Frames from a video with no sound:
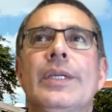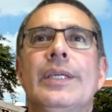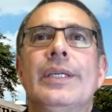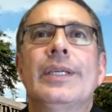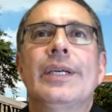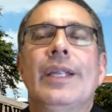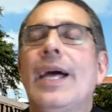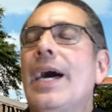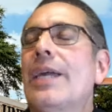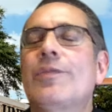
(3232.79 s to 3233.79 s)
uh, a
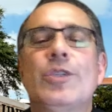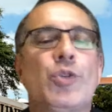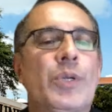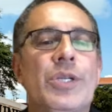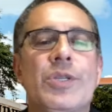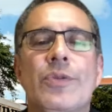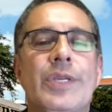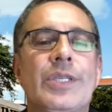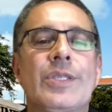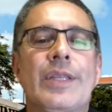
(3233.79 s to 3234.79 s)
lot of the traditional
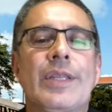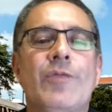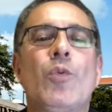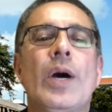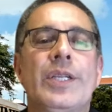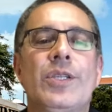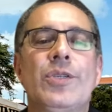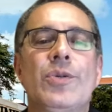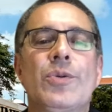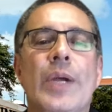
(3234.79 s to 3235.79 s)
things that they've wanted to
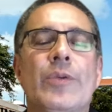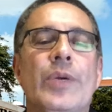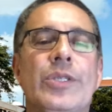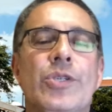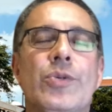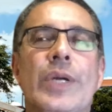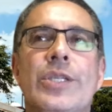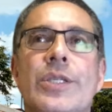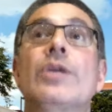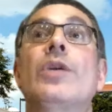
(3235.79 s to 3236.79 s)
do around registration.